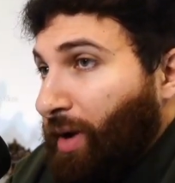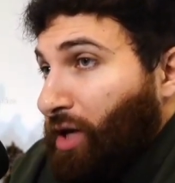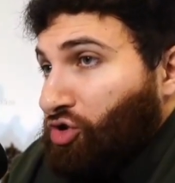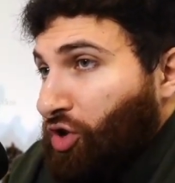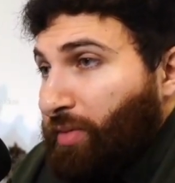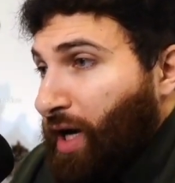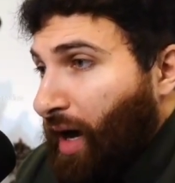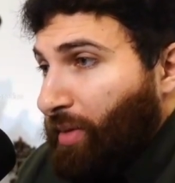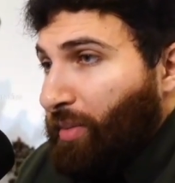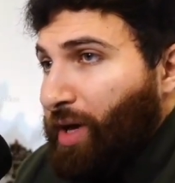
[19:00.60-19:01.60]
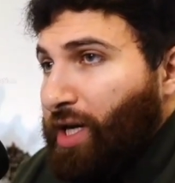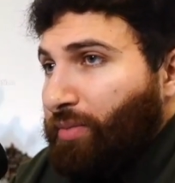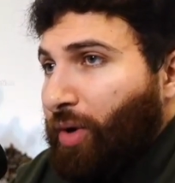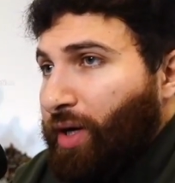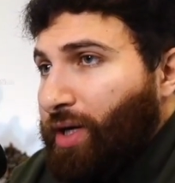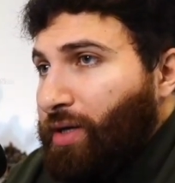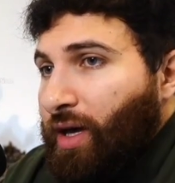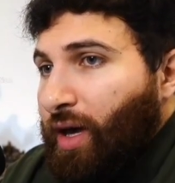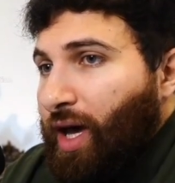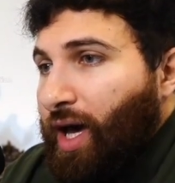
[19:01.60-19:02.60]
streaming, I'm not making money.
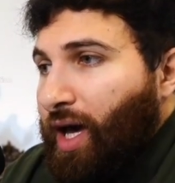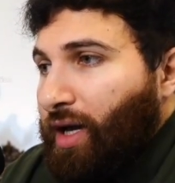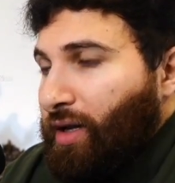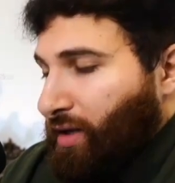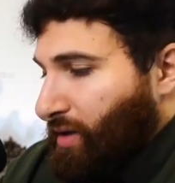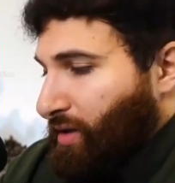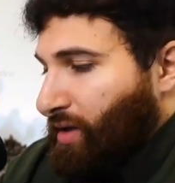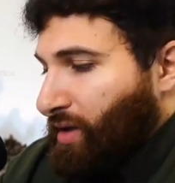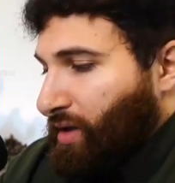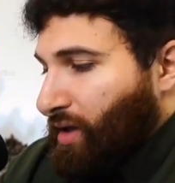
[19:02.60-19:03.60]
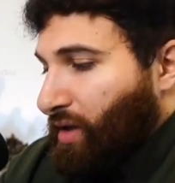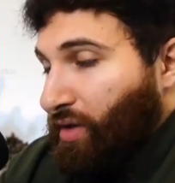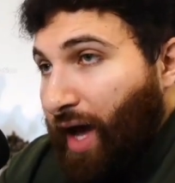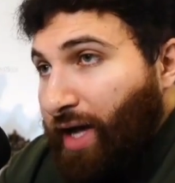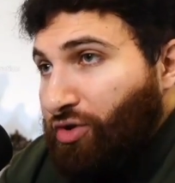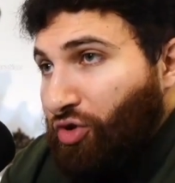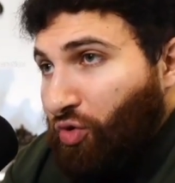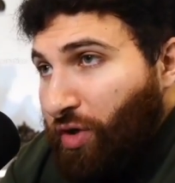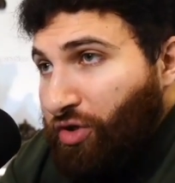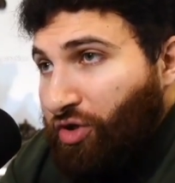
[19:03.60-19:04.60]
And that's the
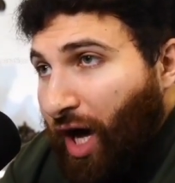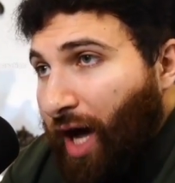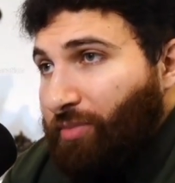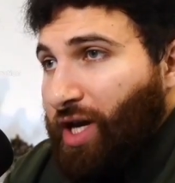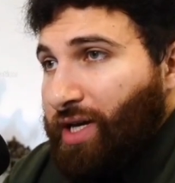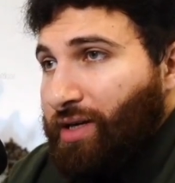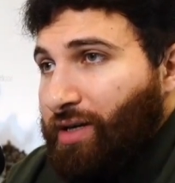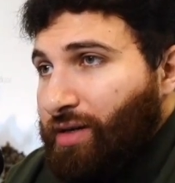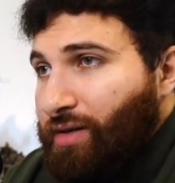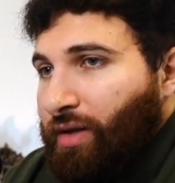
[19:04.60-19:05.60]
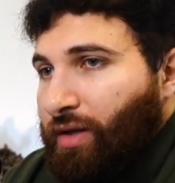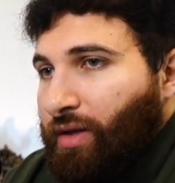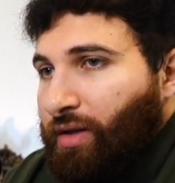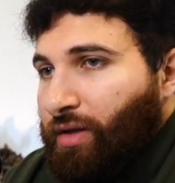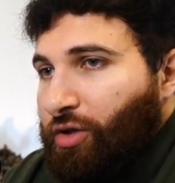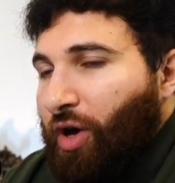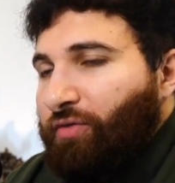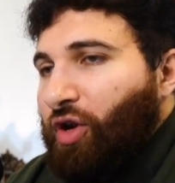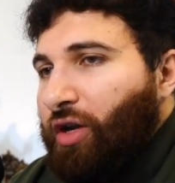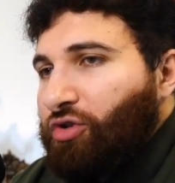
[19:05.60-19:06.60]
risk I'm taking. Do you have
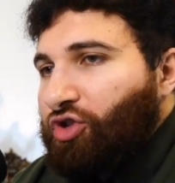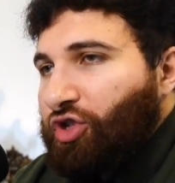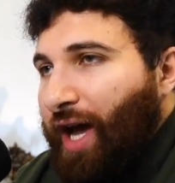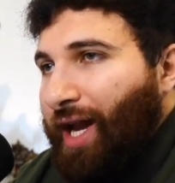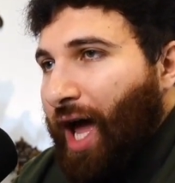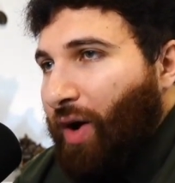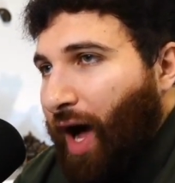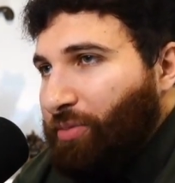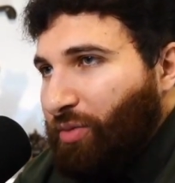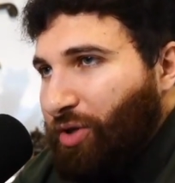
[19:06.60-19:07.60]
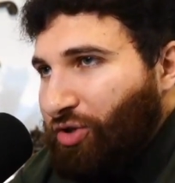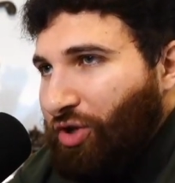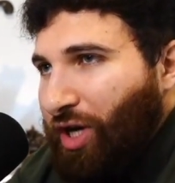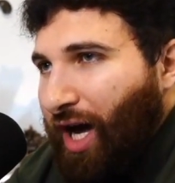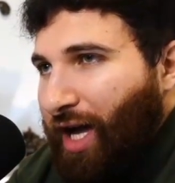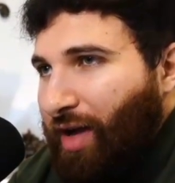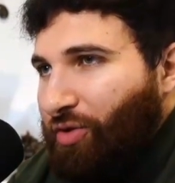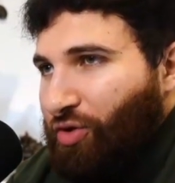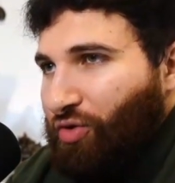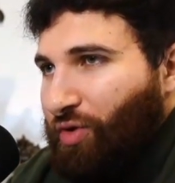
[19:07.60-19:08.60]
to understand how optimistic I am
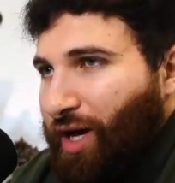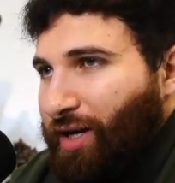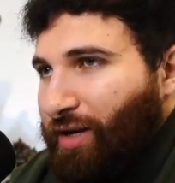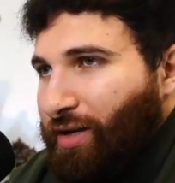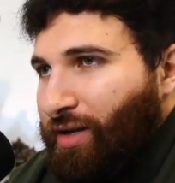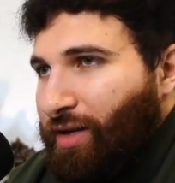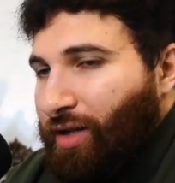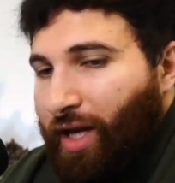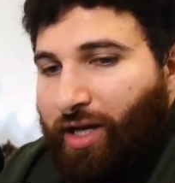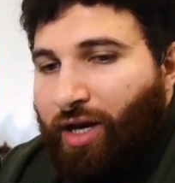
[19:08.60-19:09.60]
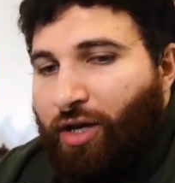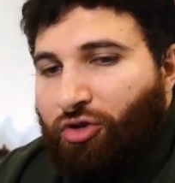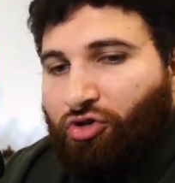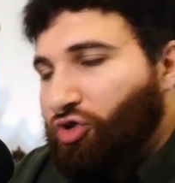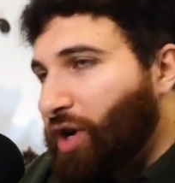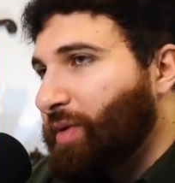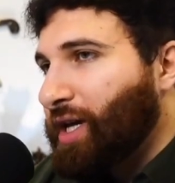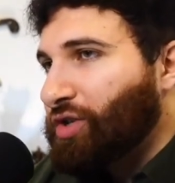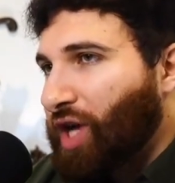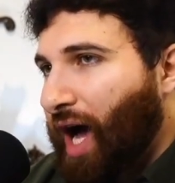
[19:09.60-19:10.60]
to do that? Like,
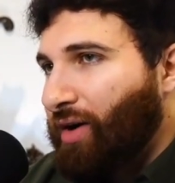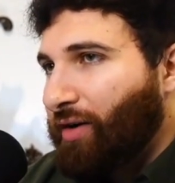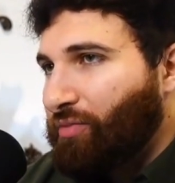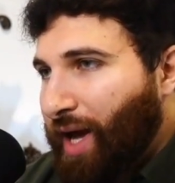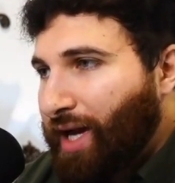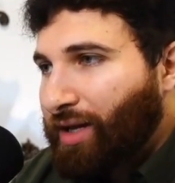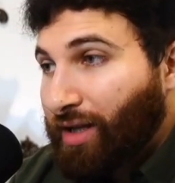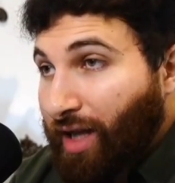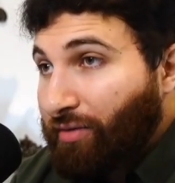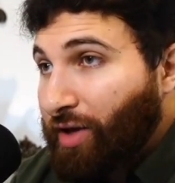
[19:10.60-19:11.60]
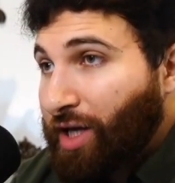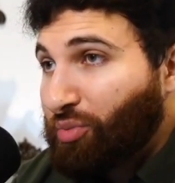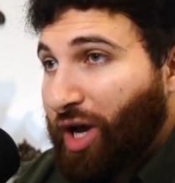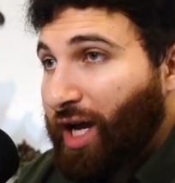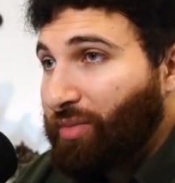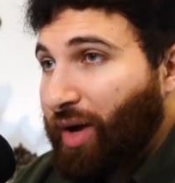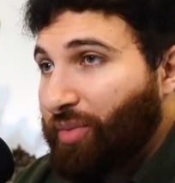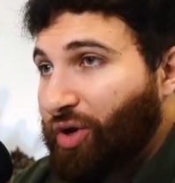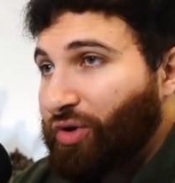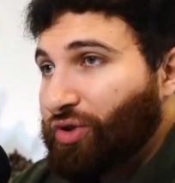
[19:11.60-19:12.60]
streaming is how I've made a living and paid my
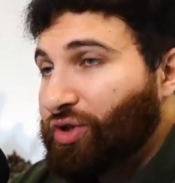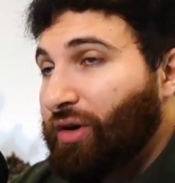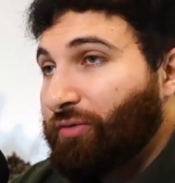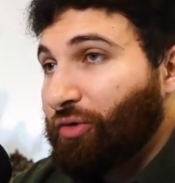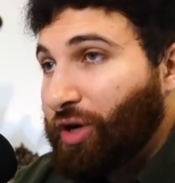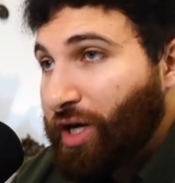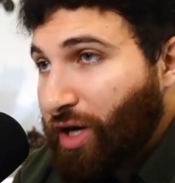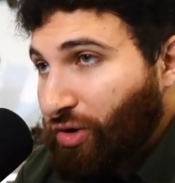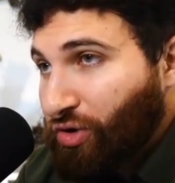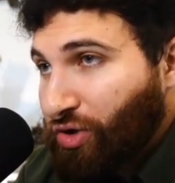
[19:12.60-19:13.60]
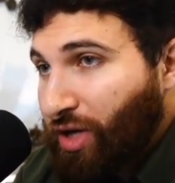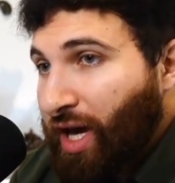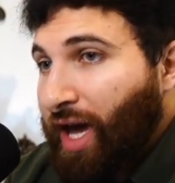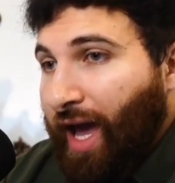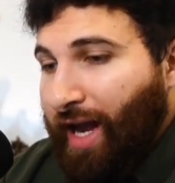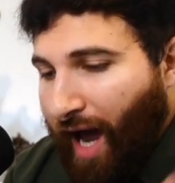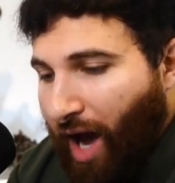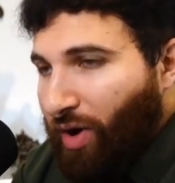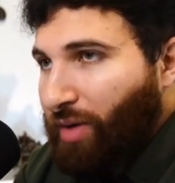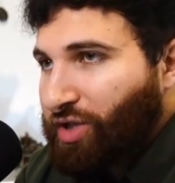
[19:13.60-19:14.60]
bills for years. And
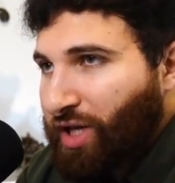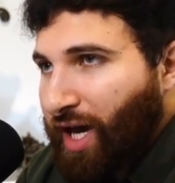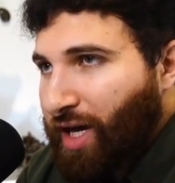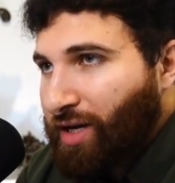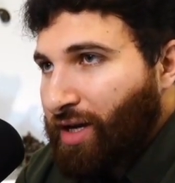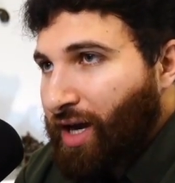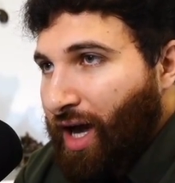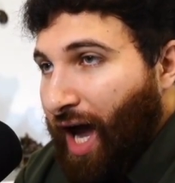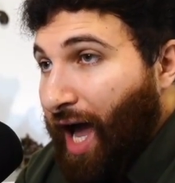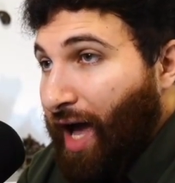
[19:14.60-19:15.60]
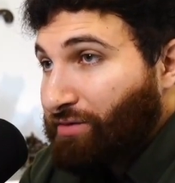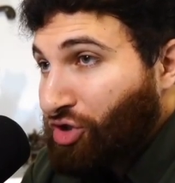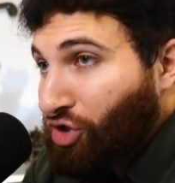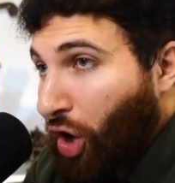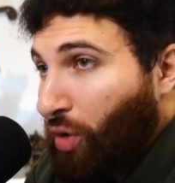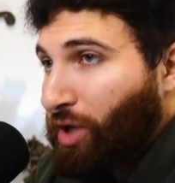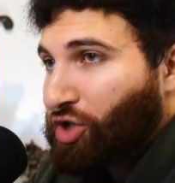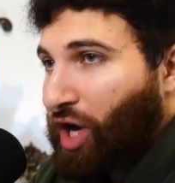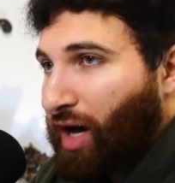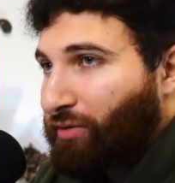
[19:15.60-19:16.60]
now I'm saying I have so much
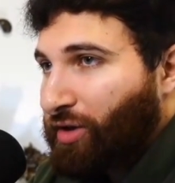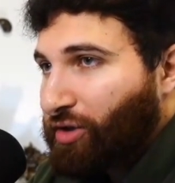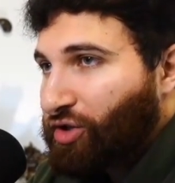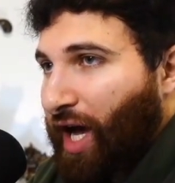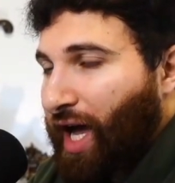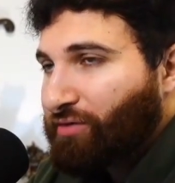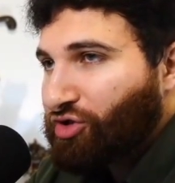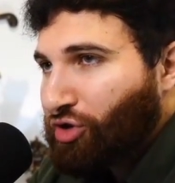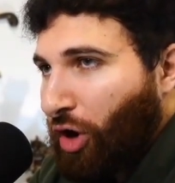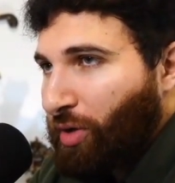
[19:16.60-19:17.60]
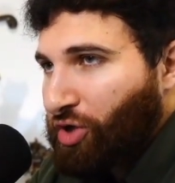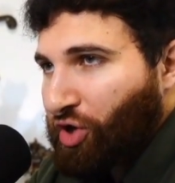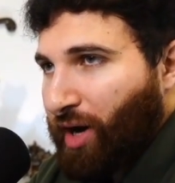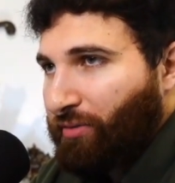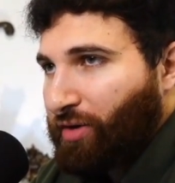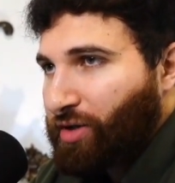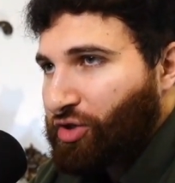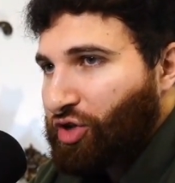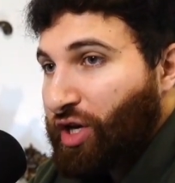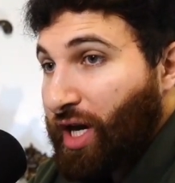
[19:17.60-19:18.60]
confidence. I have so much
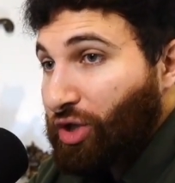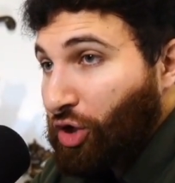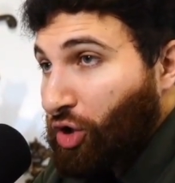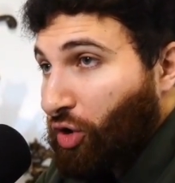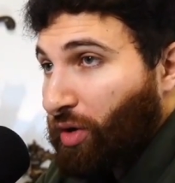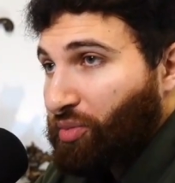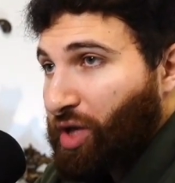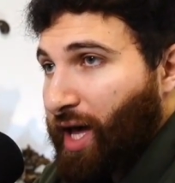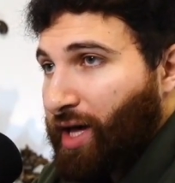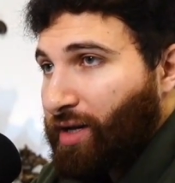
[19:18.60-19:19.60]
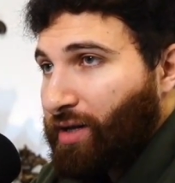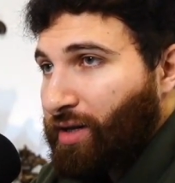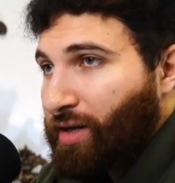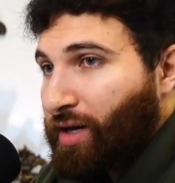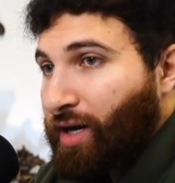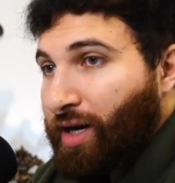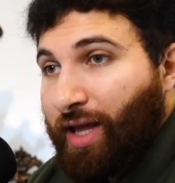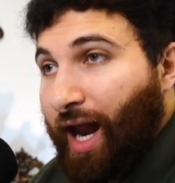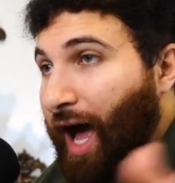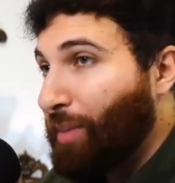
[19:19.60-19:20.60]
confidence in the current plan
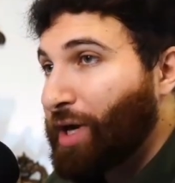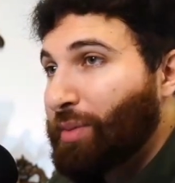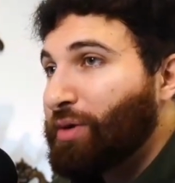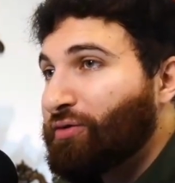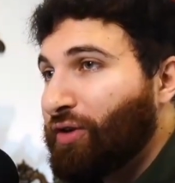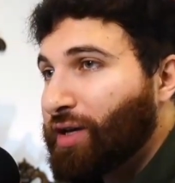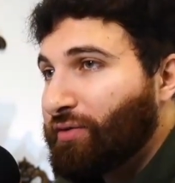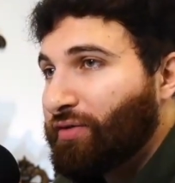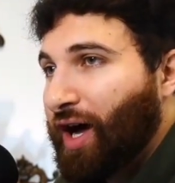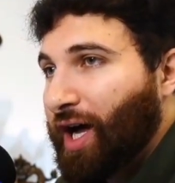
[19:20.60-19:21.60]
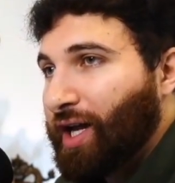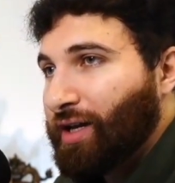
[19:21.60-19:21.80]
that I'm going to be fucking fine.